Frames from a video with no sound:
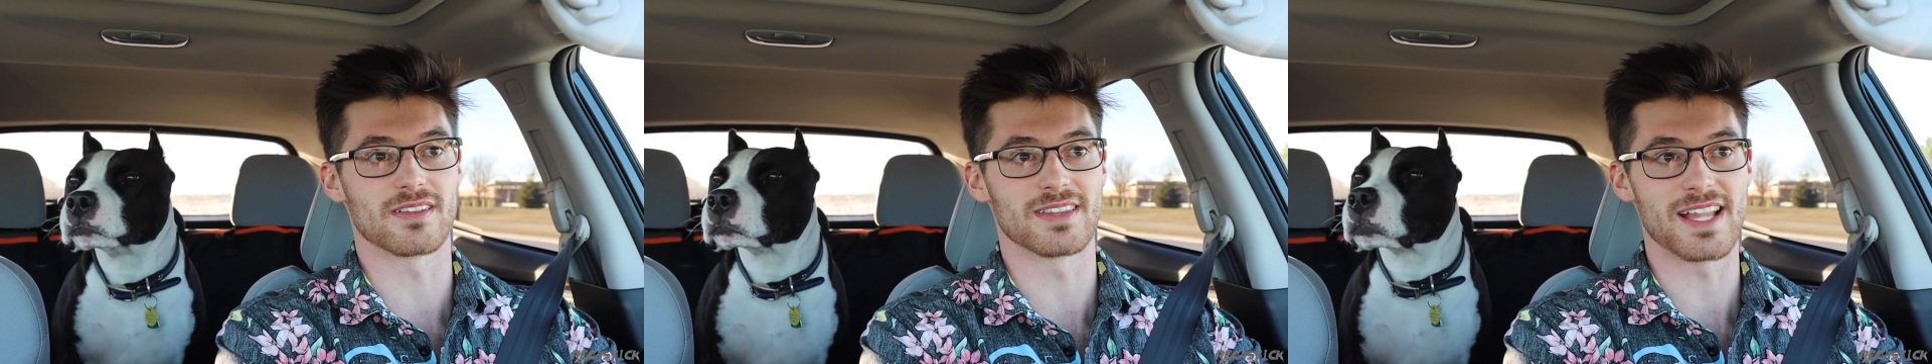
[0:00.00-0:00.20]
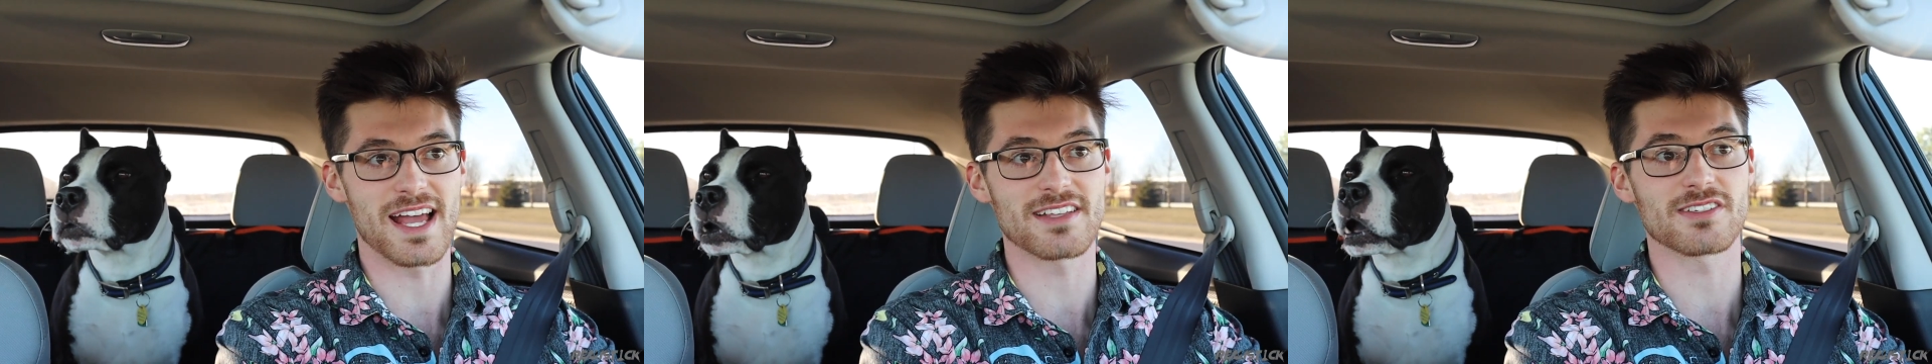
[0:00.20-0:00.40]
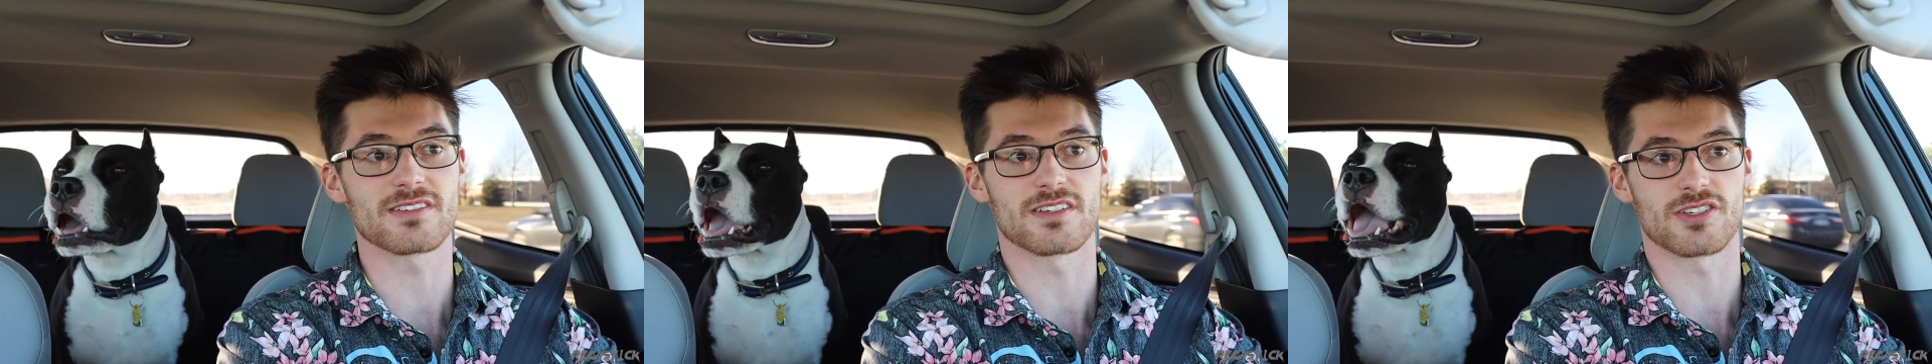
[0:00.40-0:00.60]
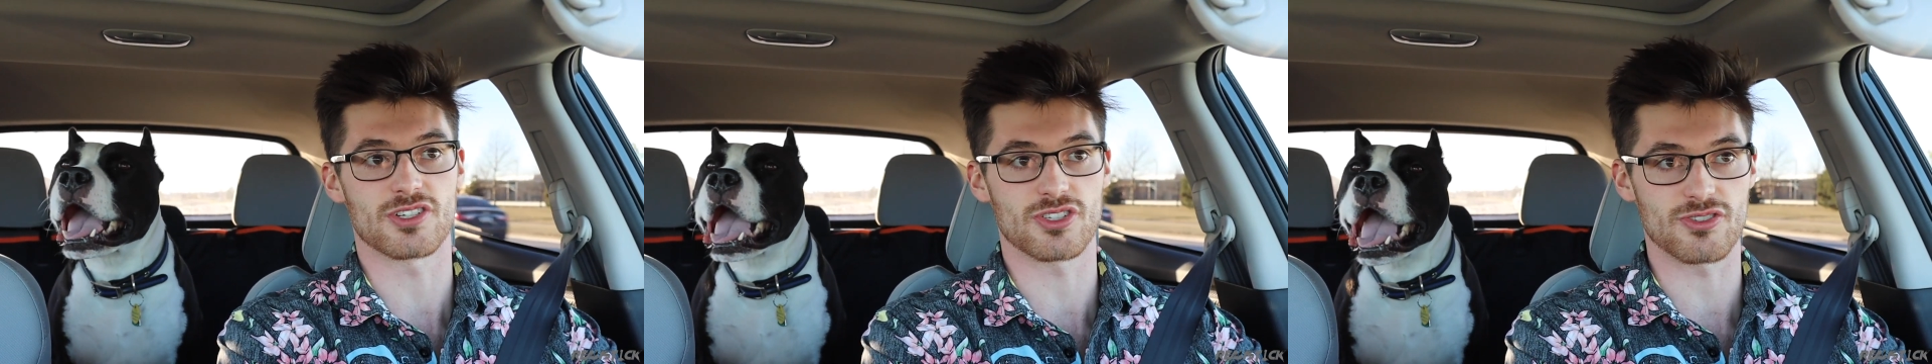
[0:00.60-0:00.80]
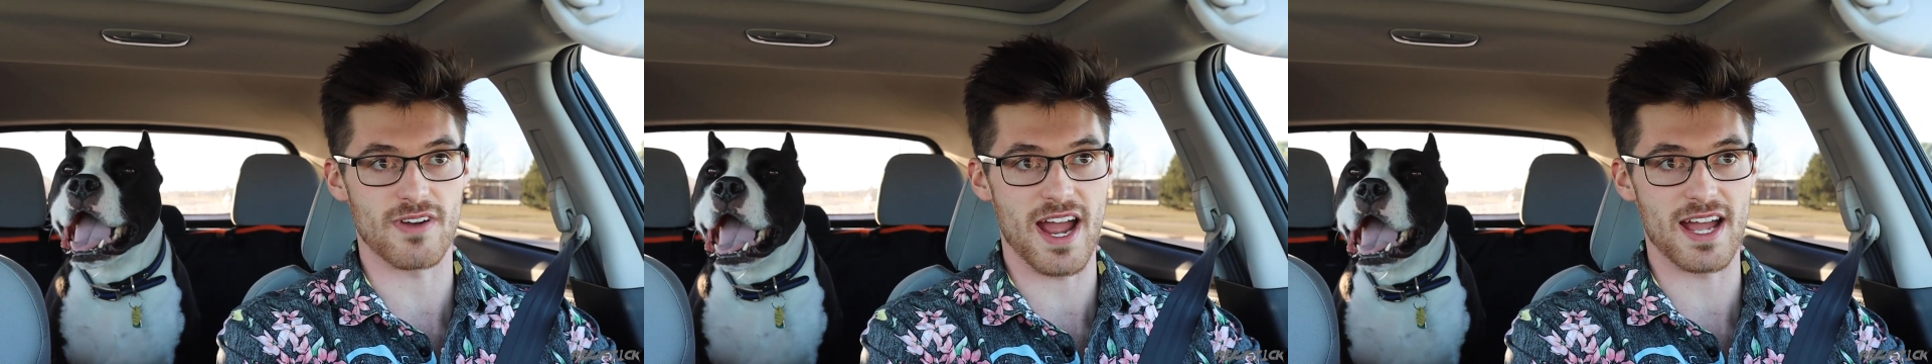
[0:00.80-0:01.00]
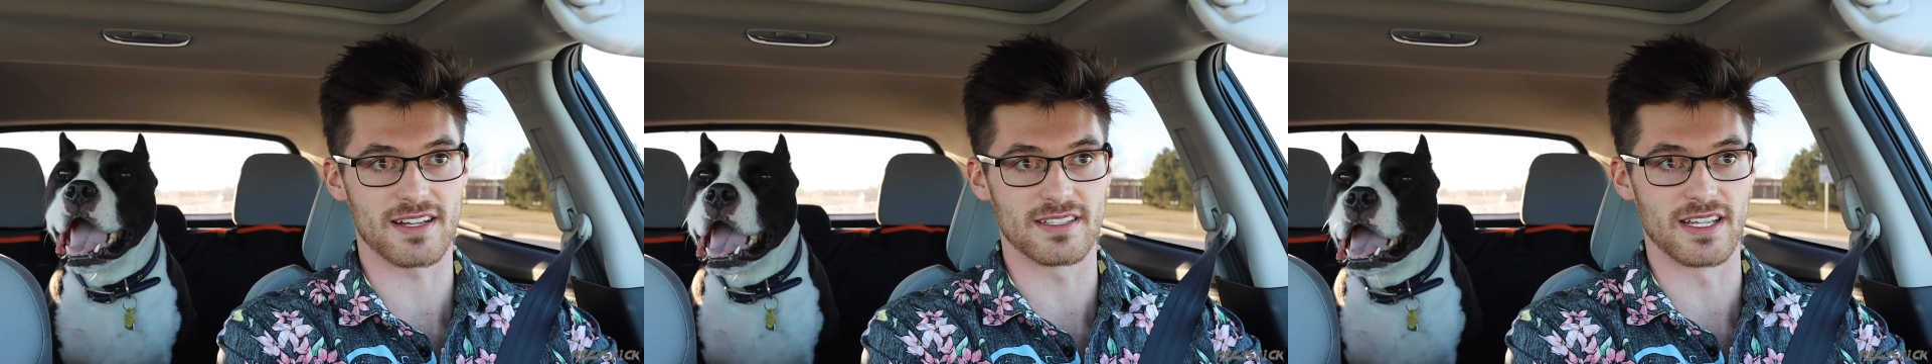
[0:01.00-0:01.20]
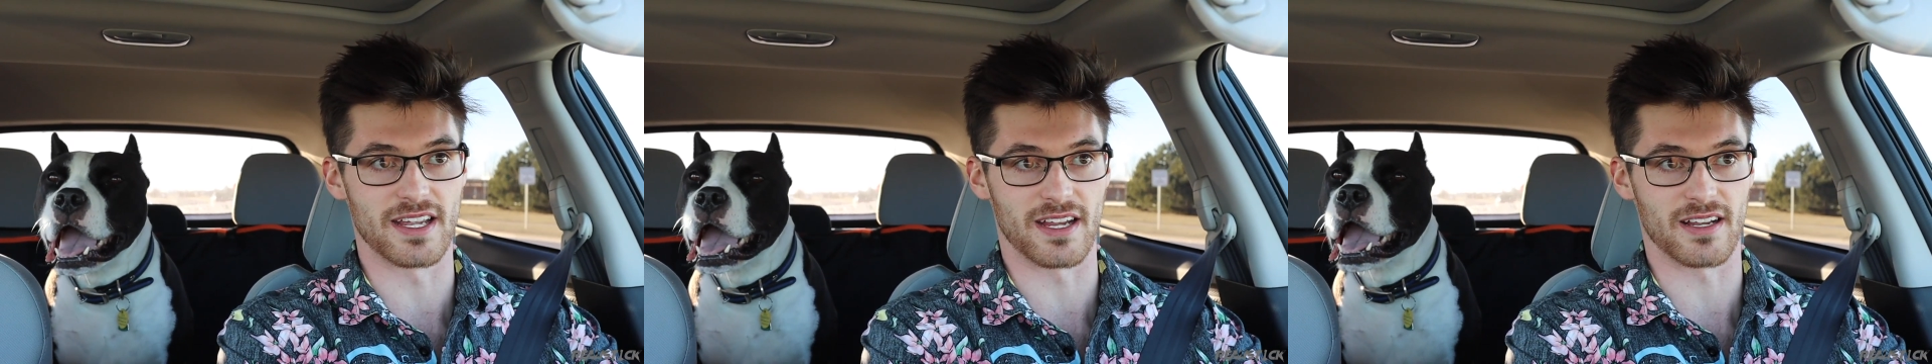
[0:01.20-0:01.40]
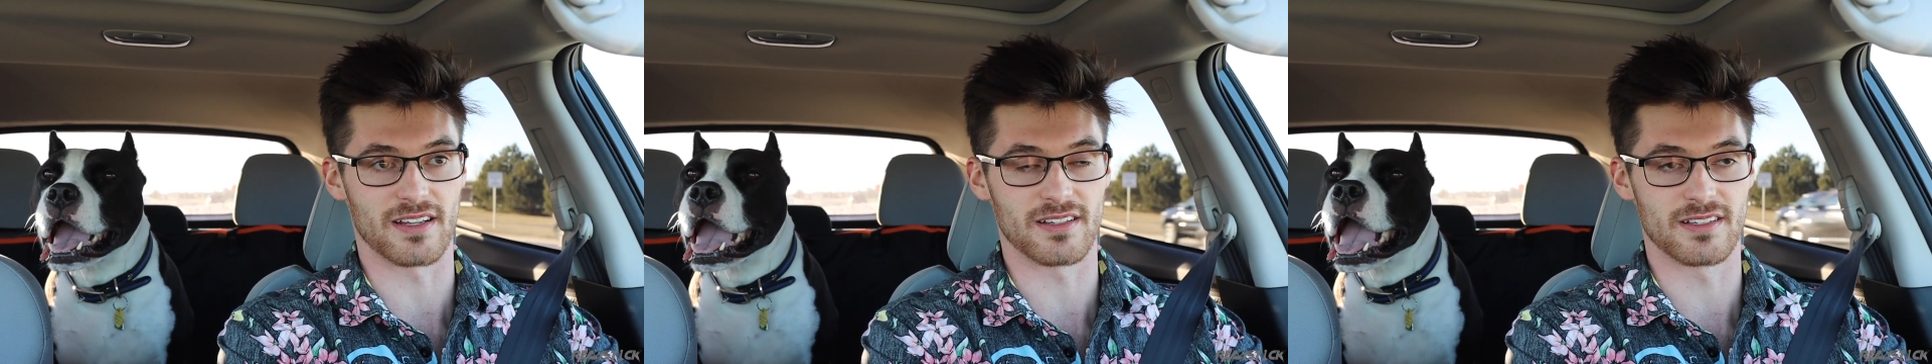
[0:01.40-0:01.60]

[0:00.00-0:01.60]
less distracting